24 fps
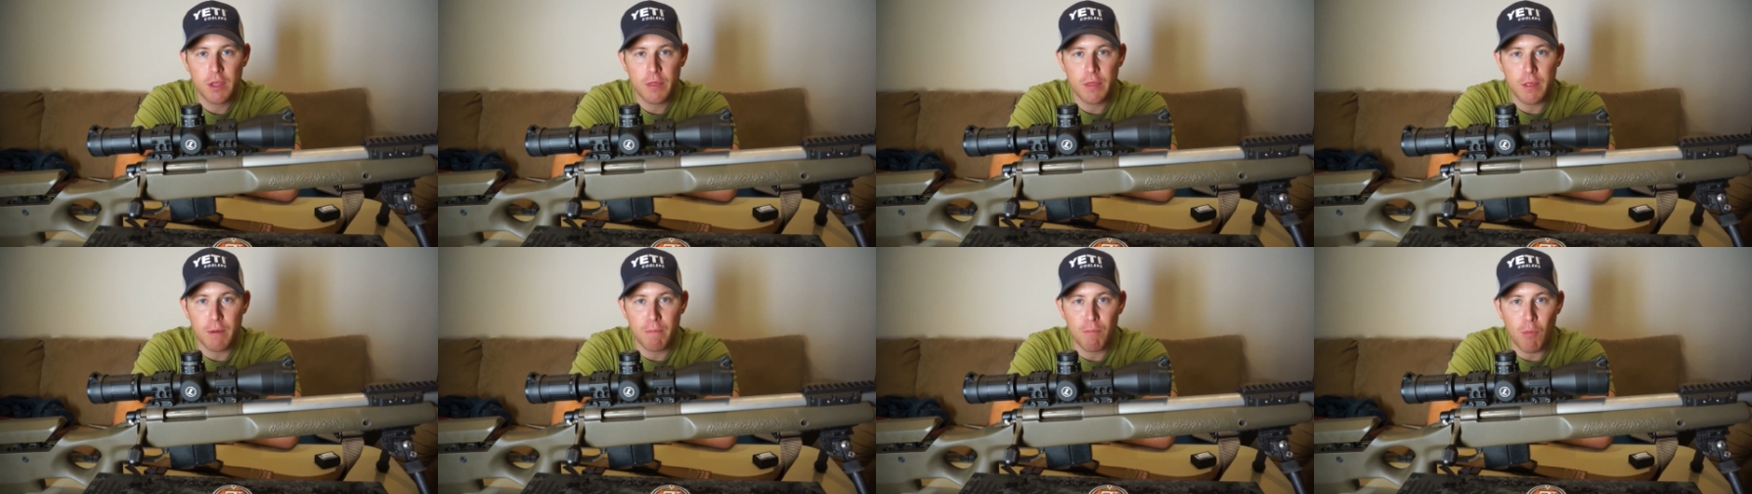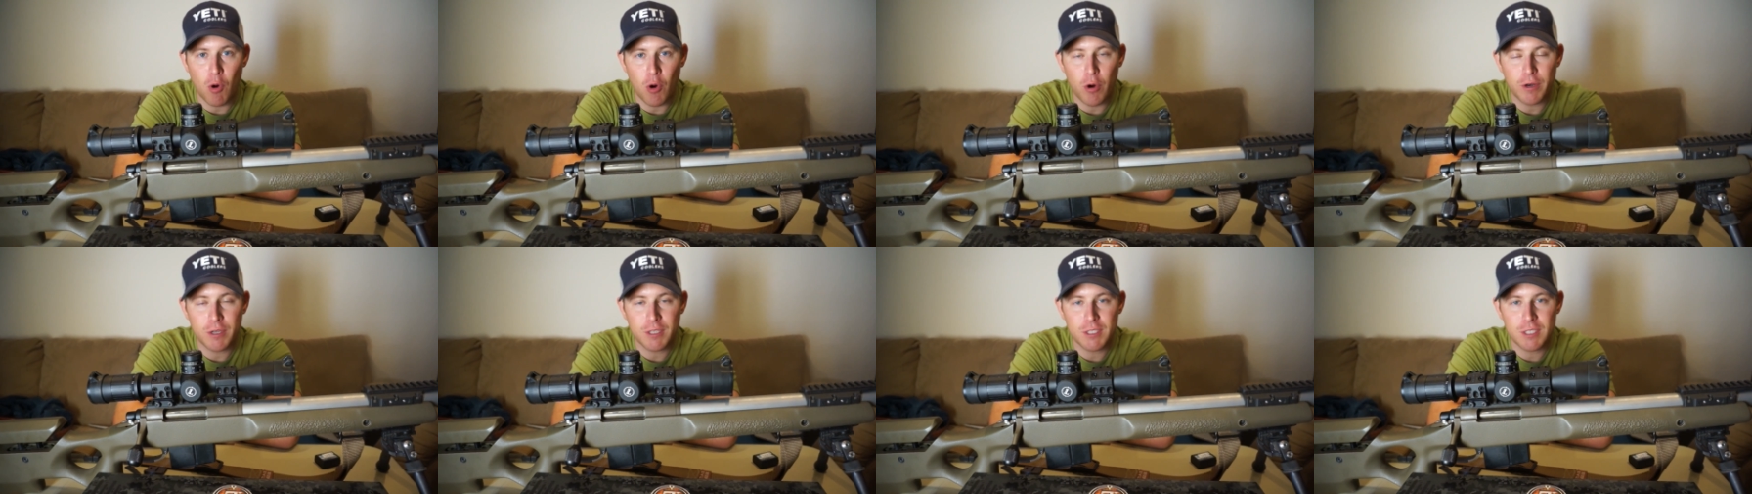the
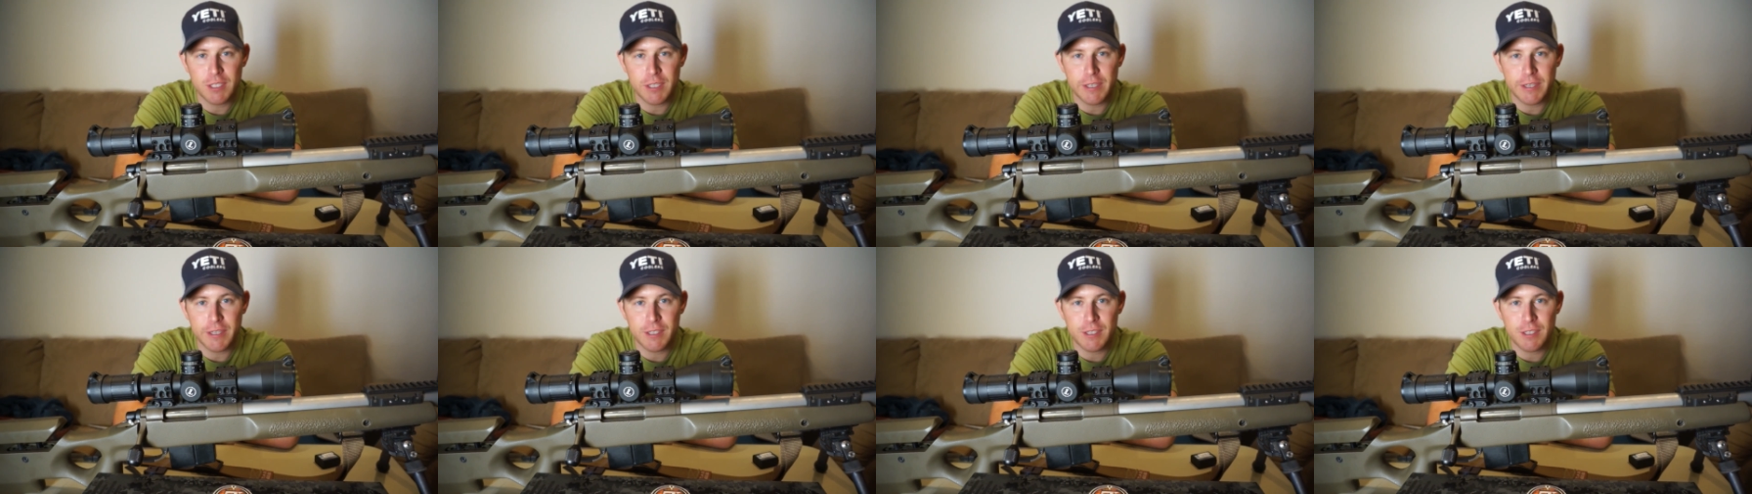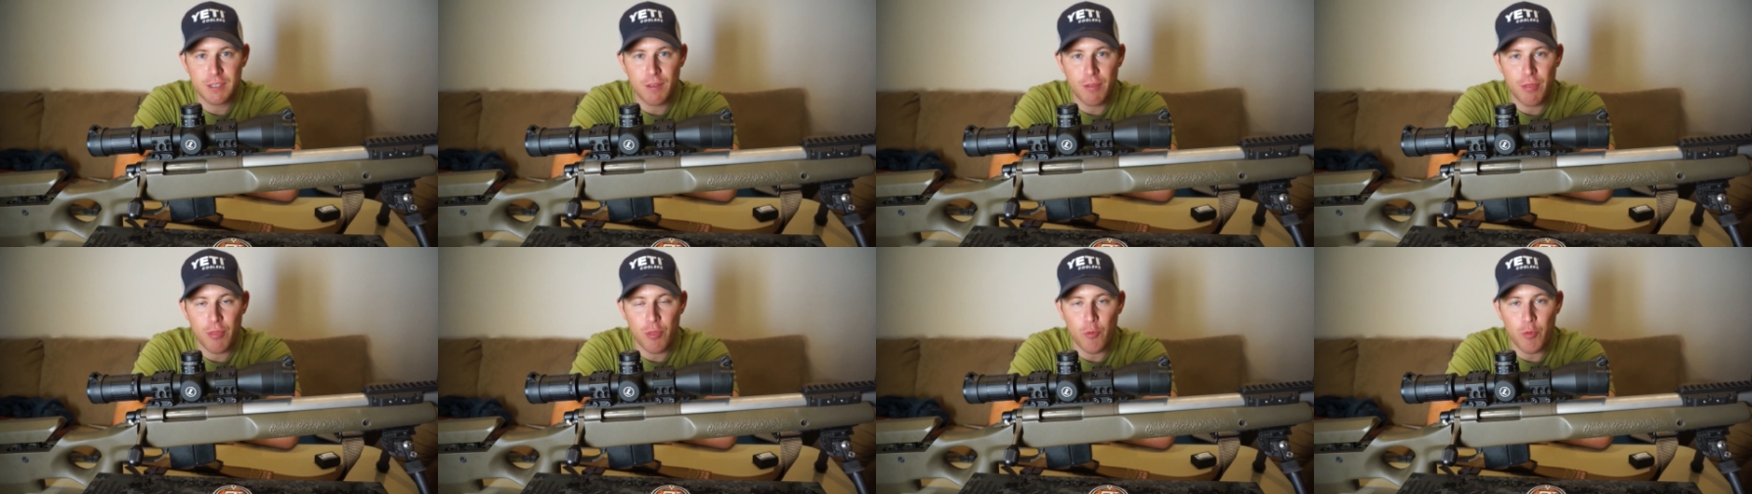Mark
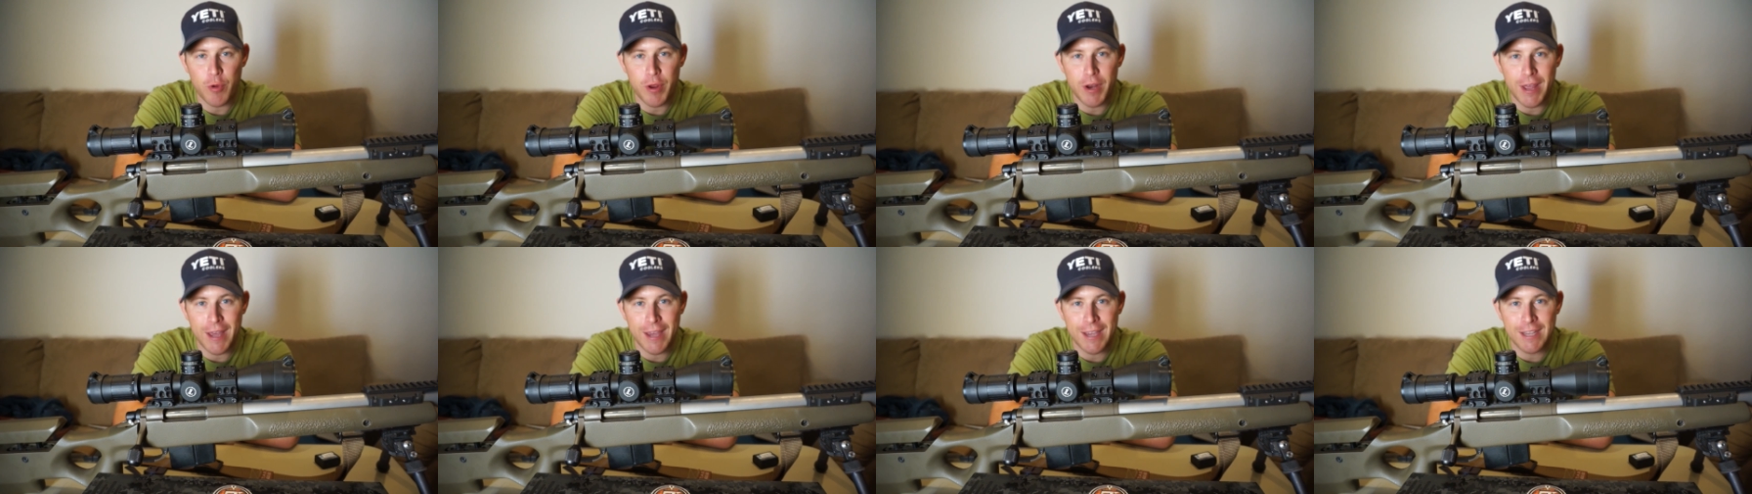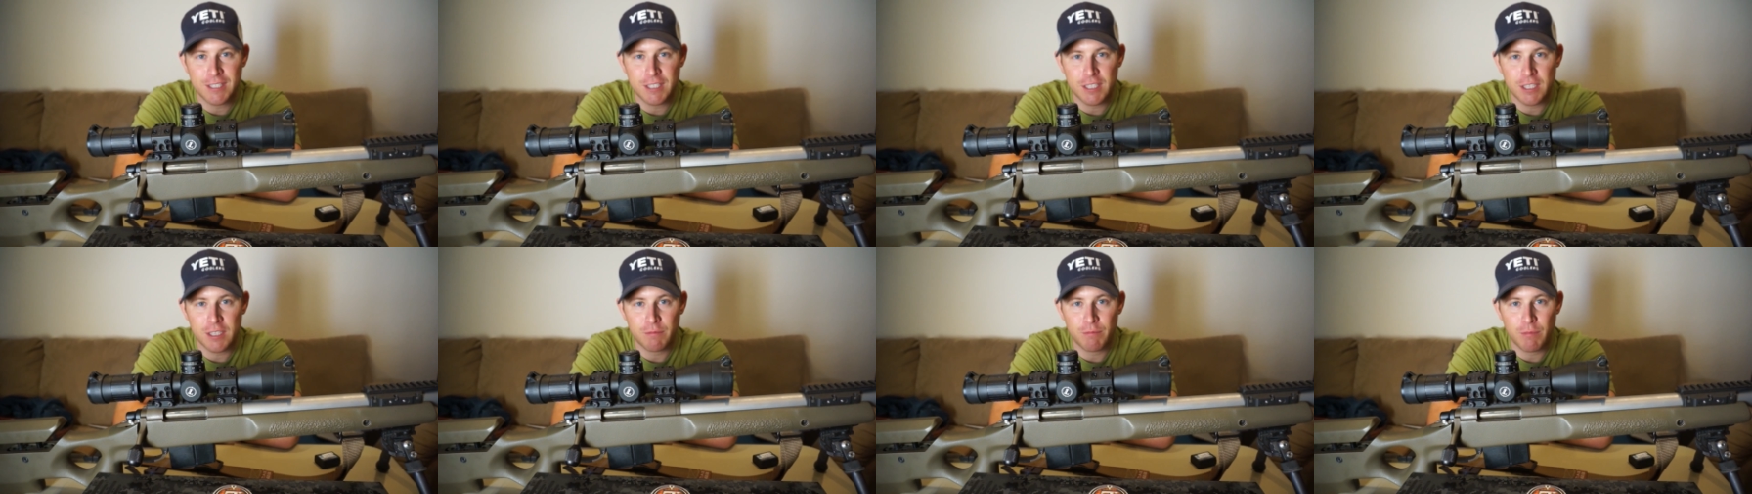6
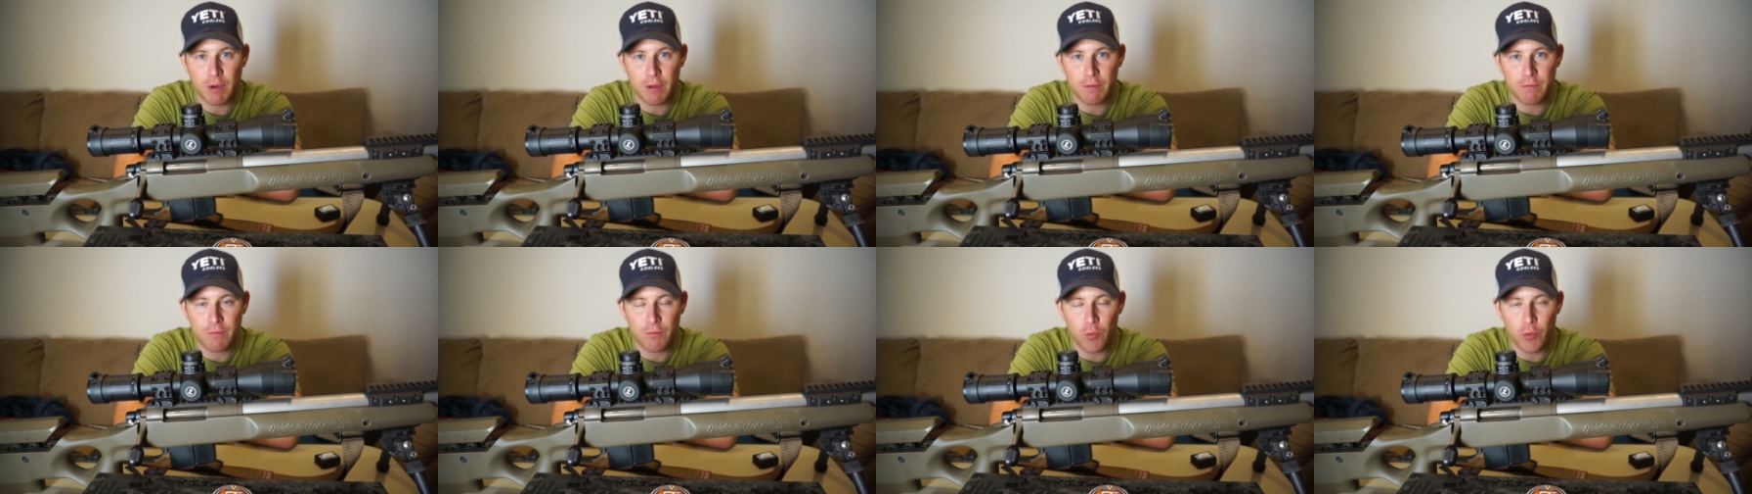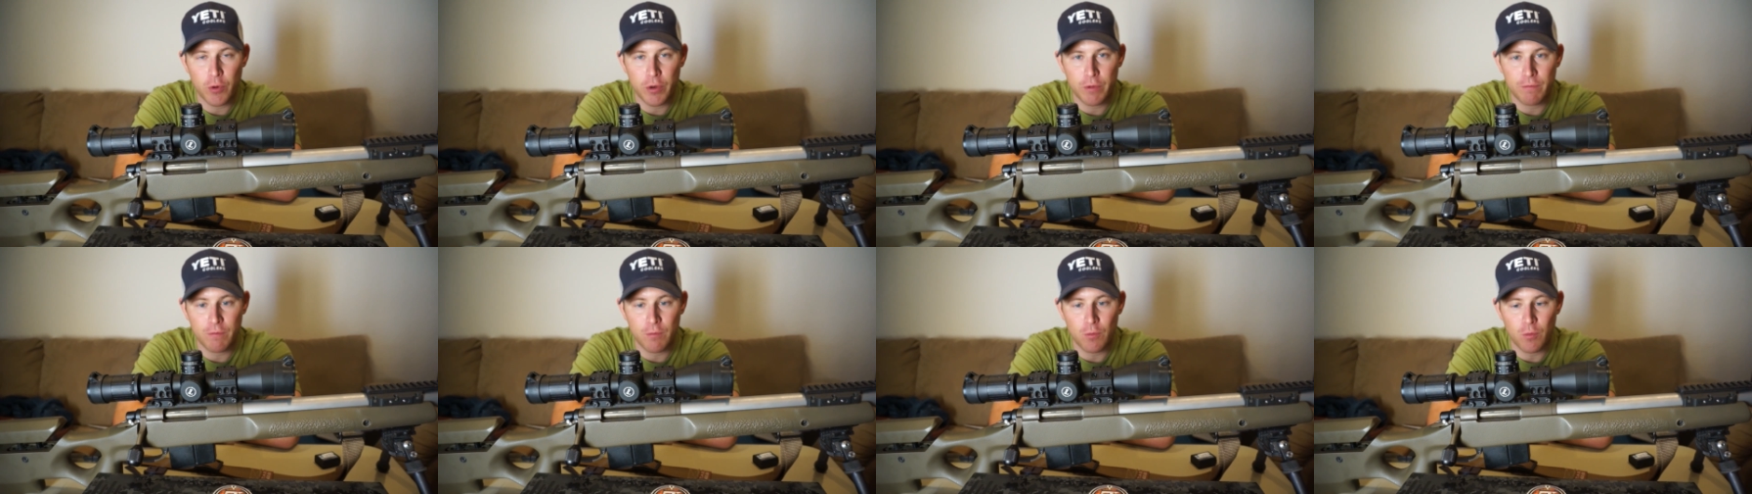3-18 by
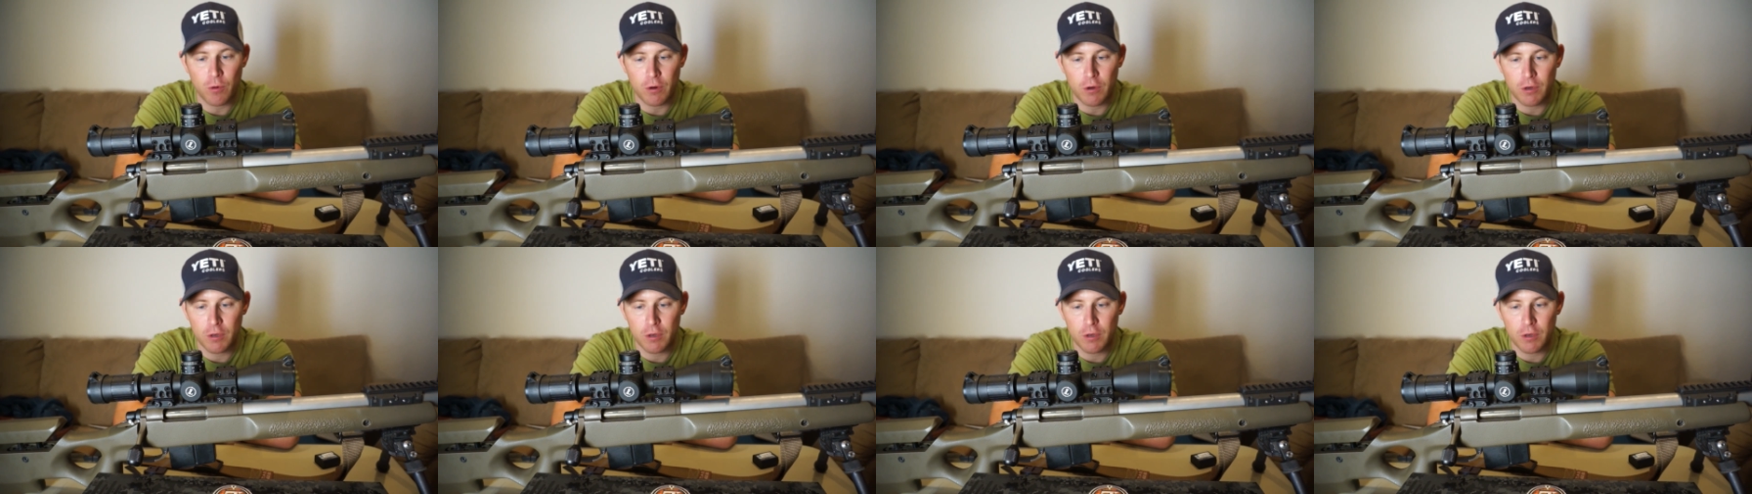44.